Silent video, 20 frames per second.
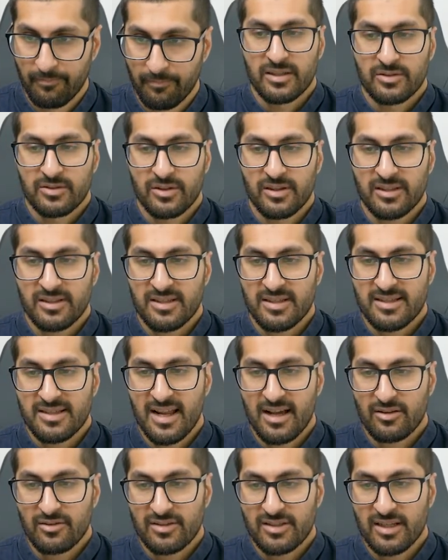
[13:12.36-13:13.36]
So this is
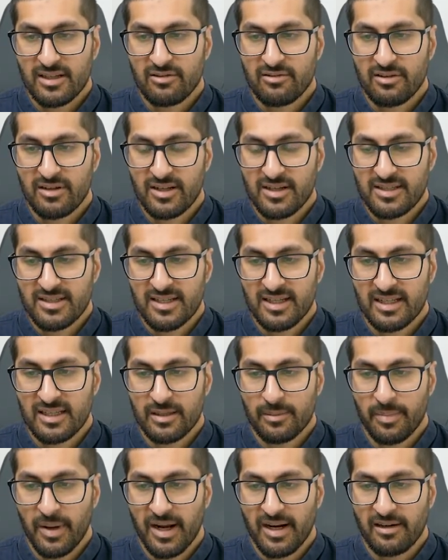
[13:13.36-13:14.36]
now synchronizing in
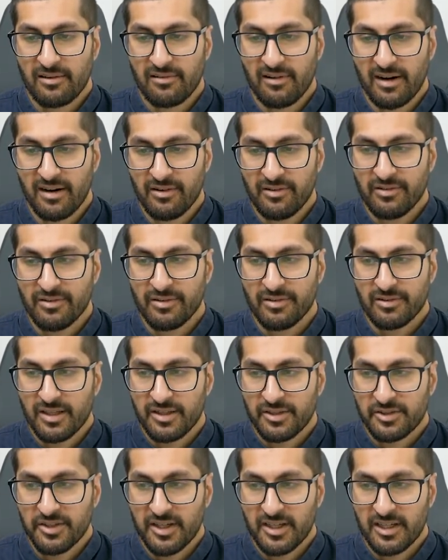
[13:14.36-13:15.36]
the background.
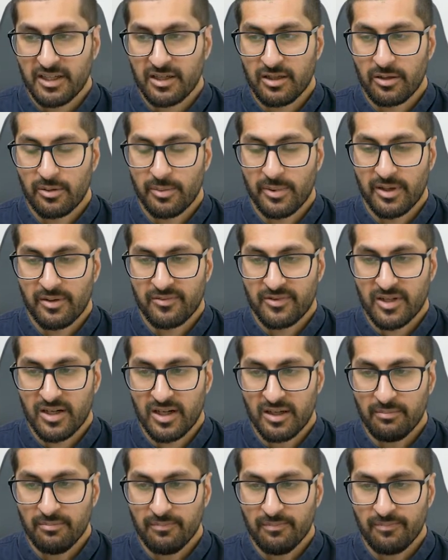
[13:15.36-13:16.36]
It'll take a little bit of
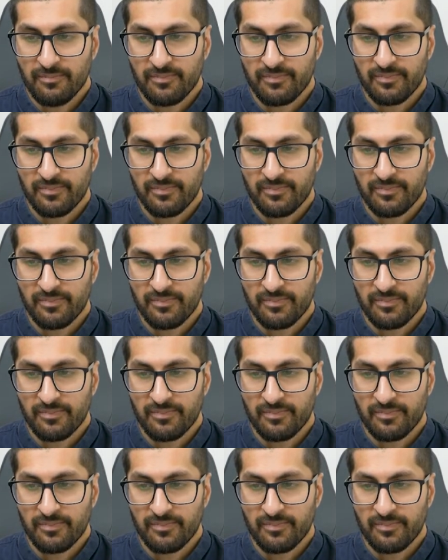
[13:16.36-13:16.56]
time.